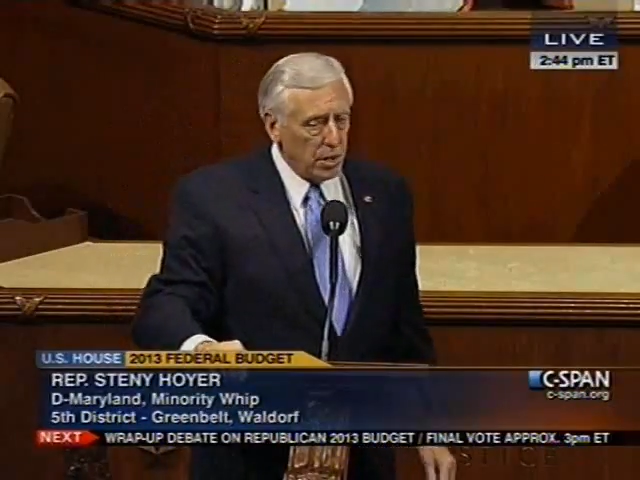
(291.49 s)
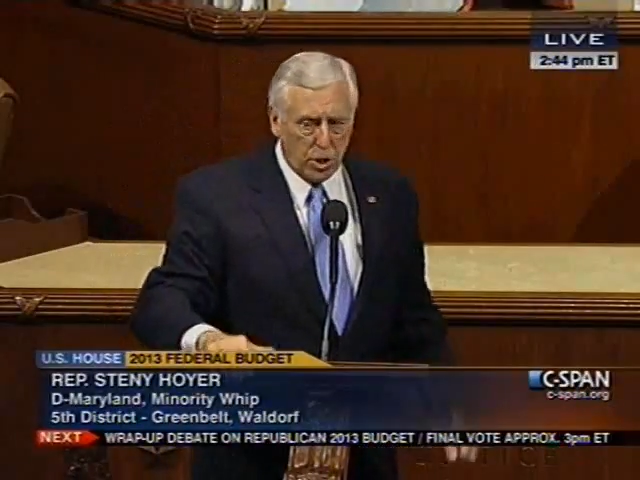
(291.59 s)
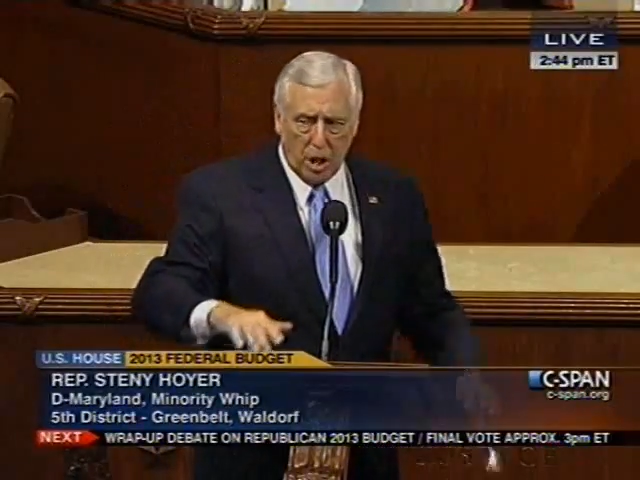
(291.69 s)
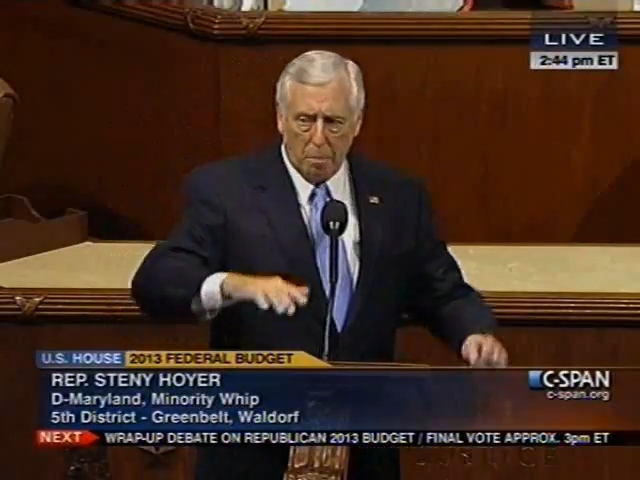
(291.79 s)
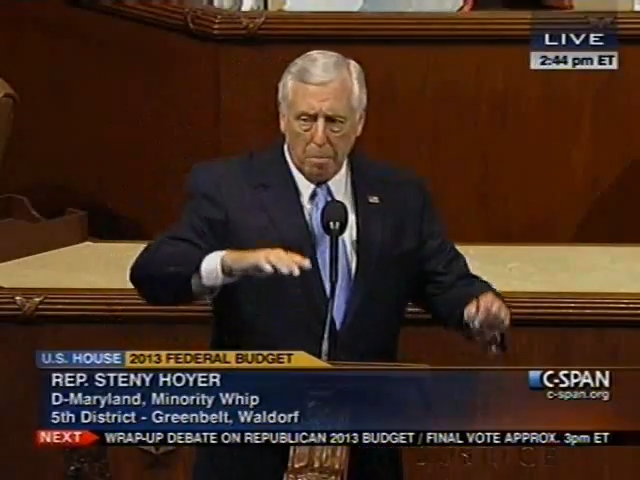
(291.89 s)

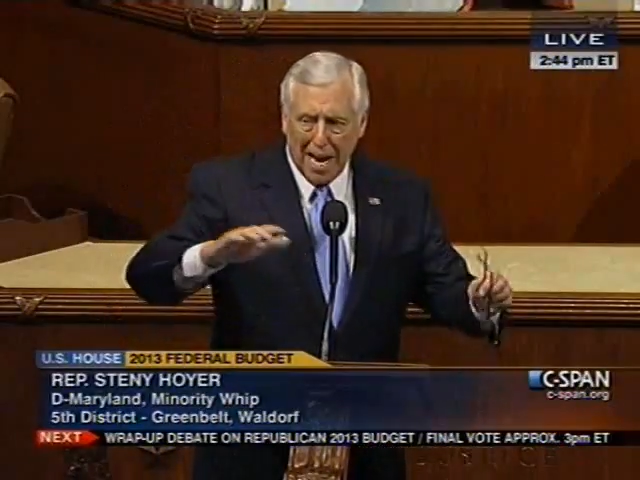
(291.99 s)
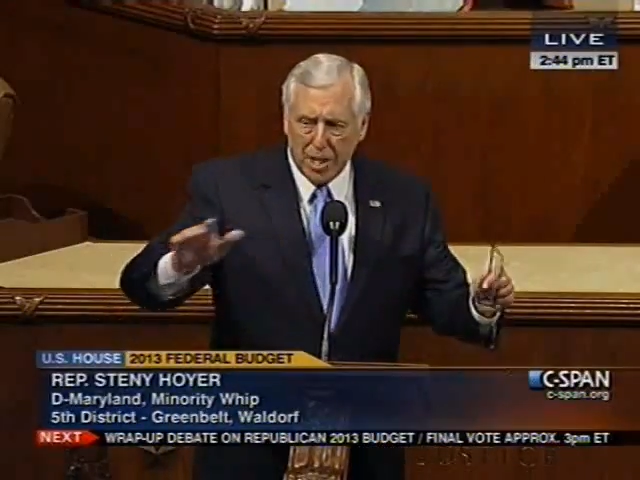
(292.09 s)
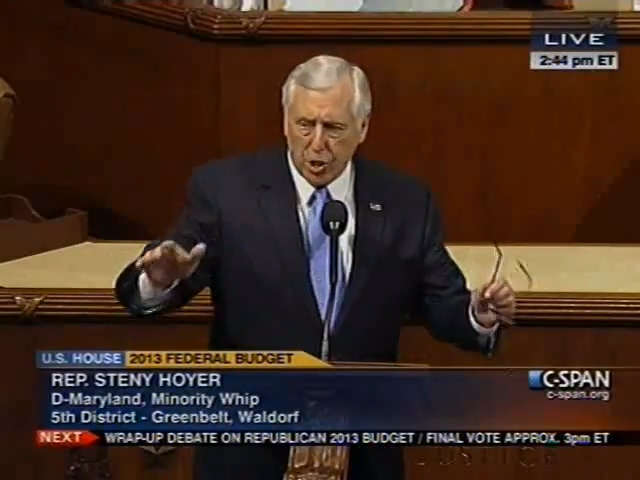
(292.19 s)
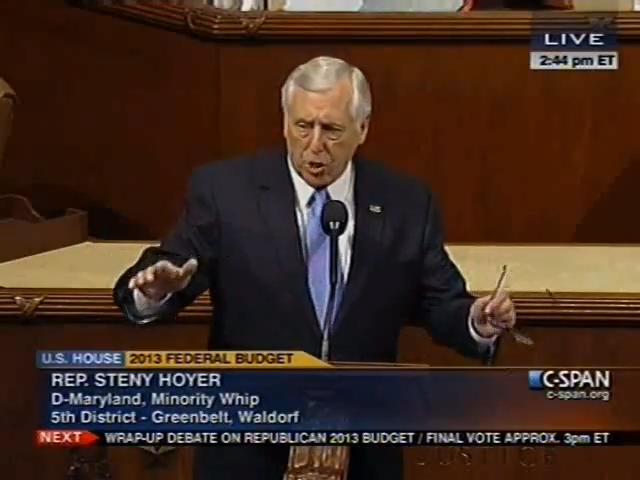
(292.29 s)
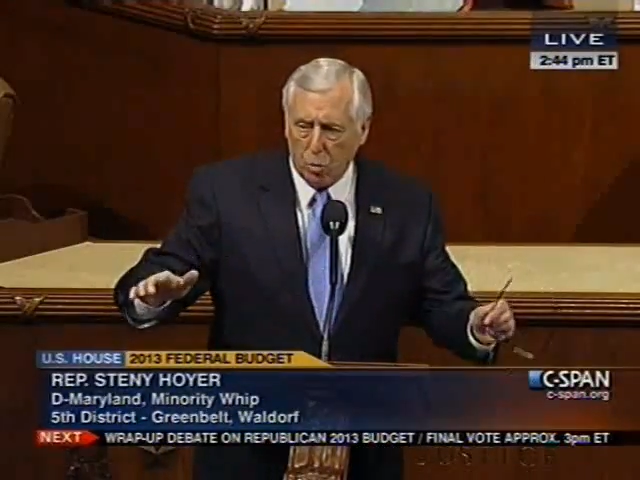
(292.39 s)
Some
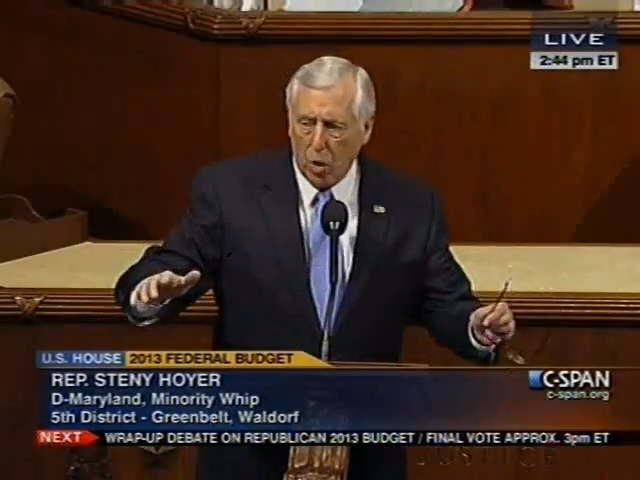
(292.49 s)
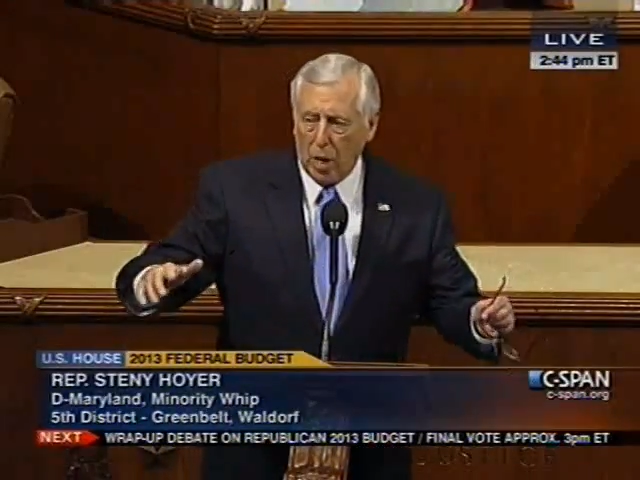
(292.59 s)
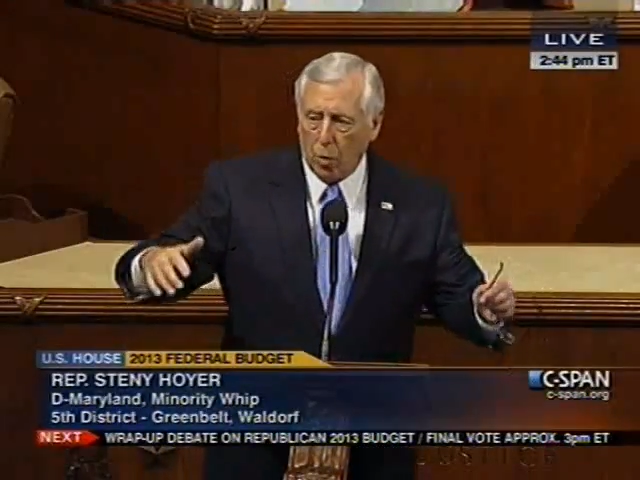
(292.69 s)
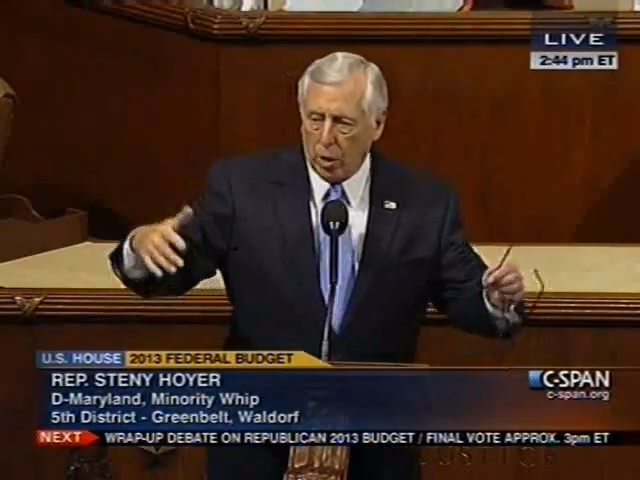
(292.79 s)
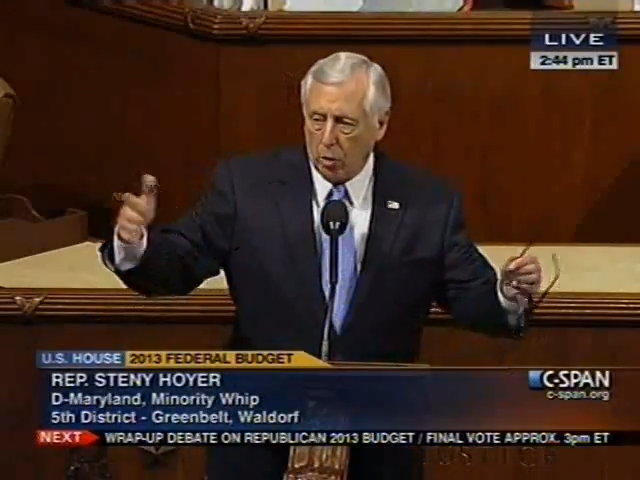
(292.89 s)
magical
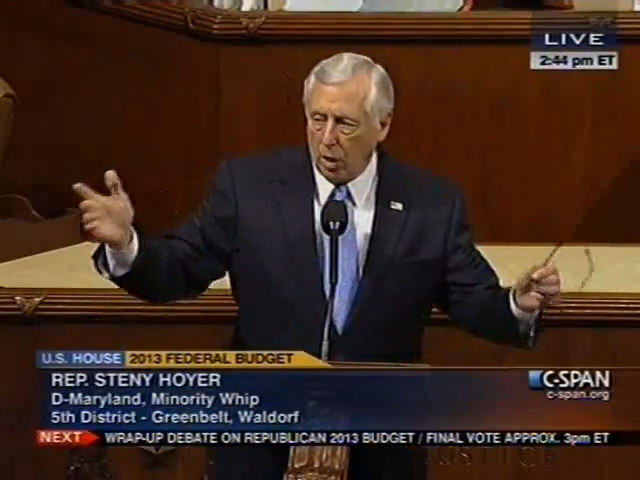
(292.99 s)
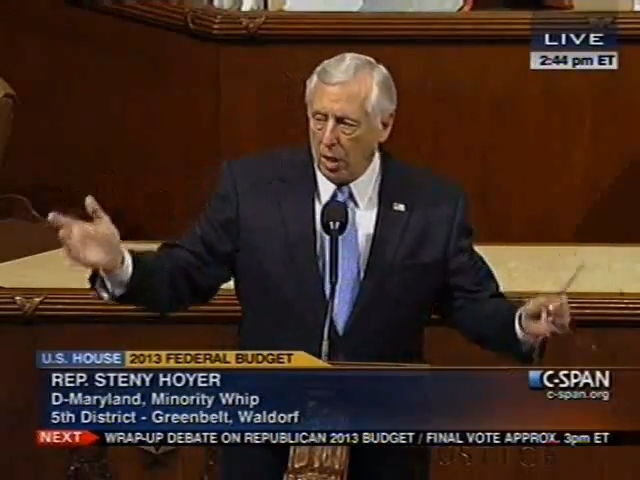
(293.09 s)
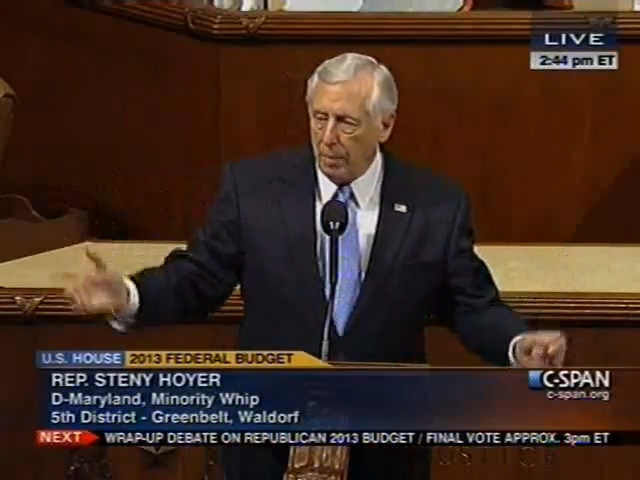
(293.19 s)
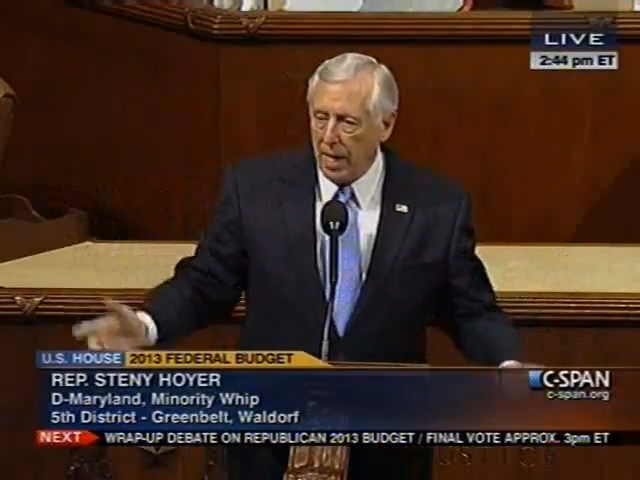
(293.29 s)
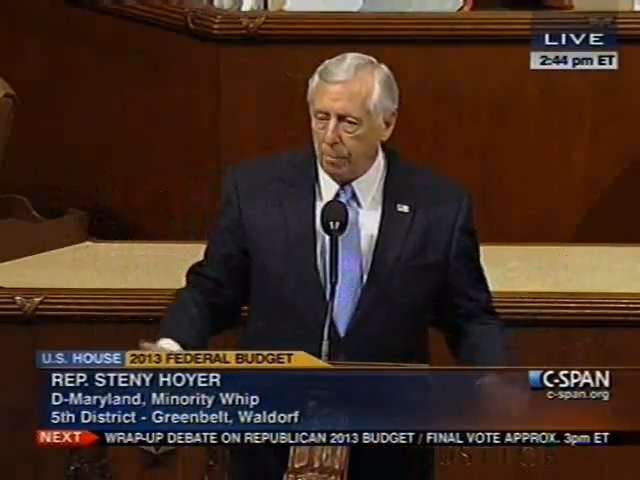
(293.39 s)
way we're going to
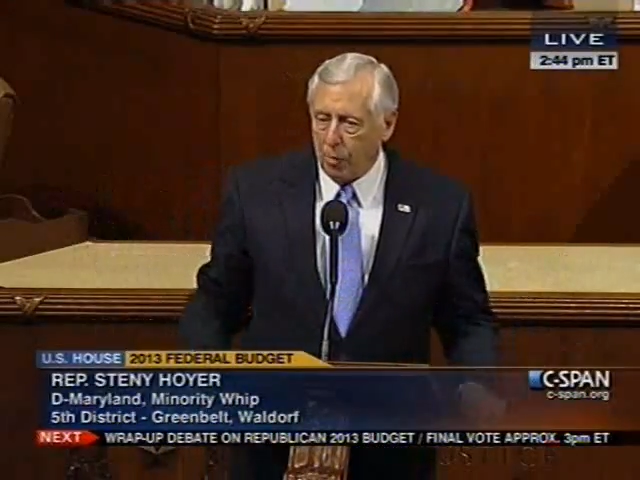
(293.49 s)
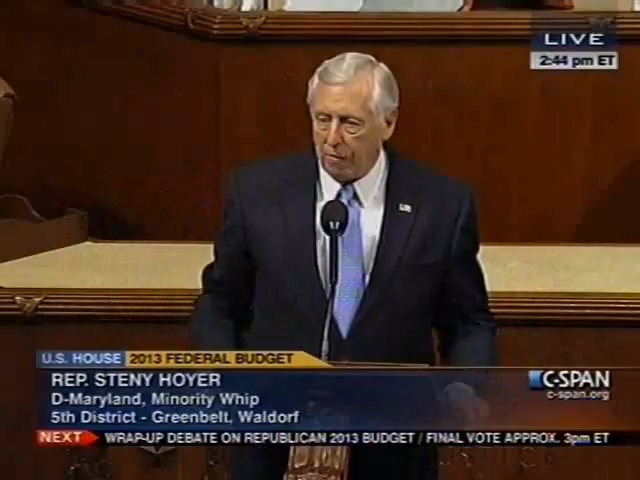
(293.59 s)
eliminate